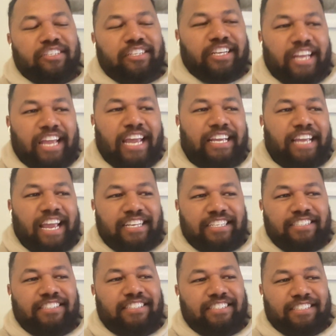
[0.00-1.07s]
was he
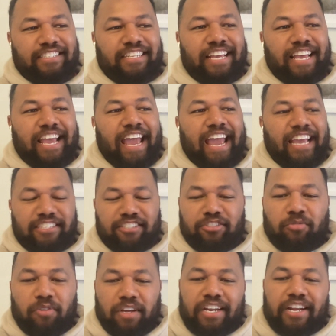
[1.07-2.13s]
he's he's
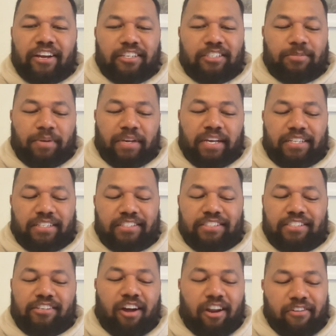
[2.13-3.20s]
still hilarious, but
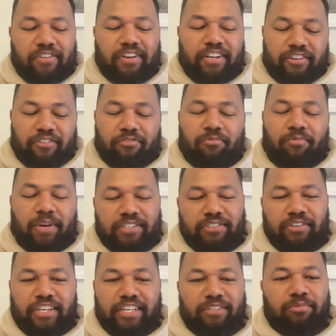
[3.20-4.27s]
it's kind of in a different way
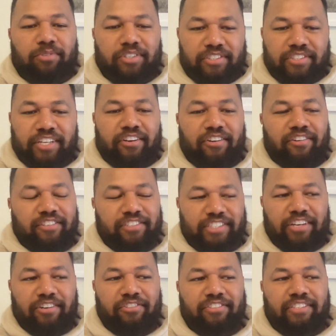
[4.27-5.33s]
to I guess what you see on
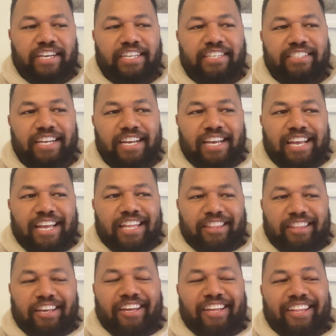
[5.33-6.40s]
see on stage. Mm.
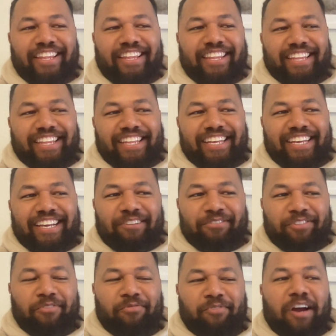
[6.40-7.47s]
The
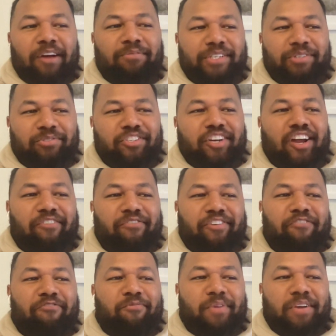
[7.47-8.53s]
the vibes he was kind of
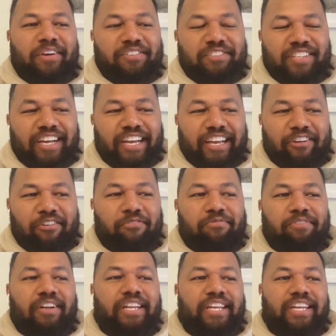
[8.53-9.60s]
giving me was like your
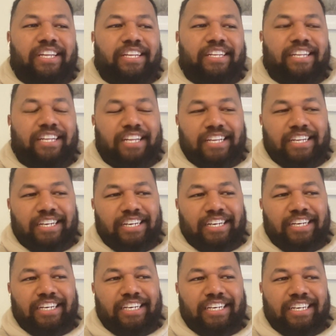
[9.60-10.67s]
funny like
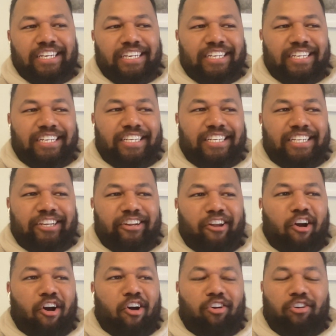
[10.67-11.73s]
you
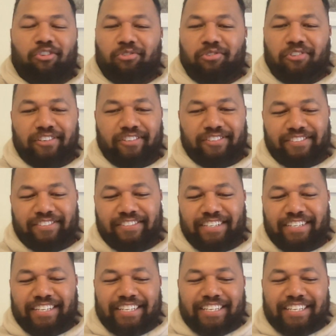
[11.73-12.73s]
know uncle who